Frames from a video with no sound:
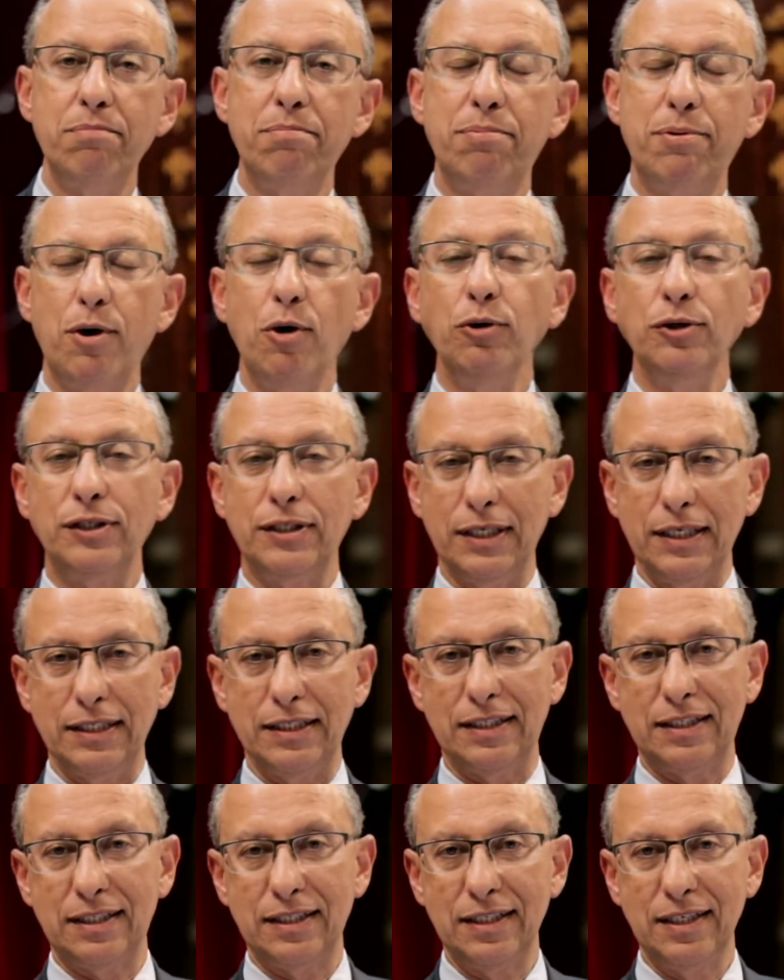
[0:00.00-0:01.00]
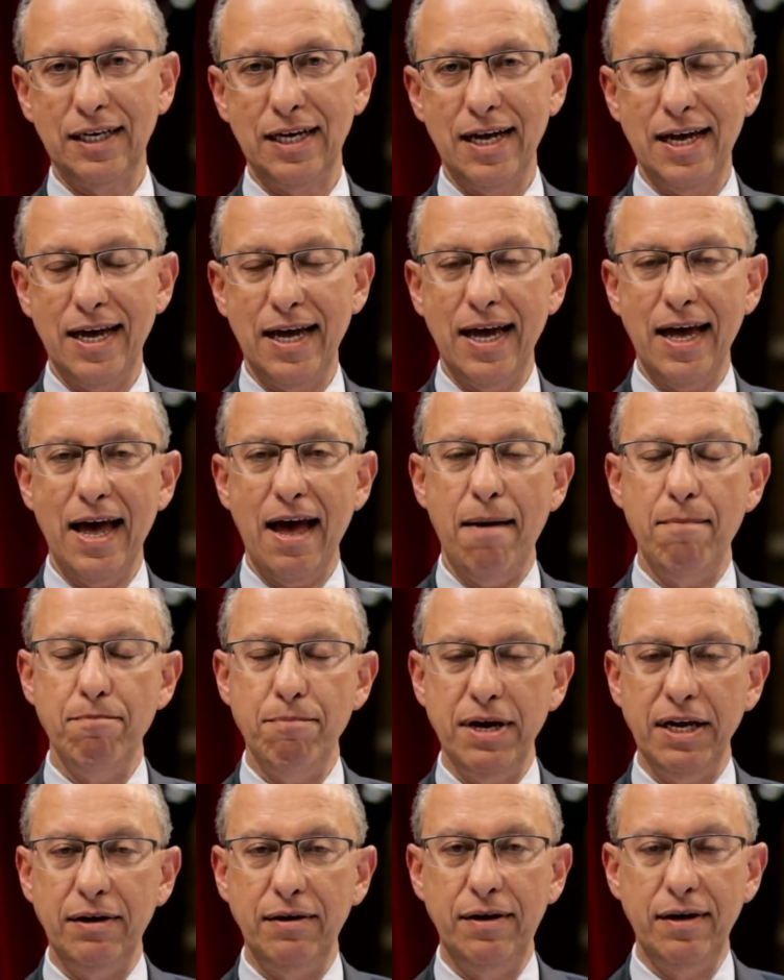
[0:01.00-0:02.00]
process
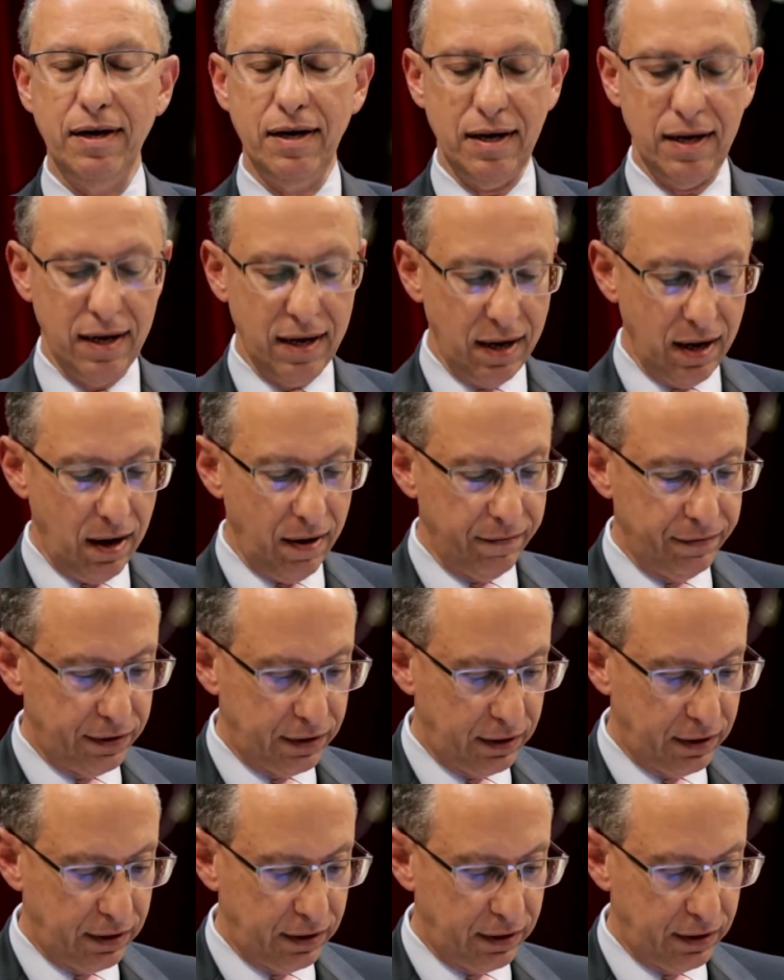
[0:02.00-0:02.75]
amid of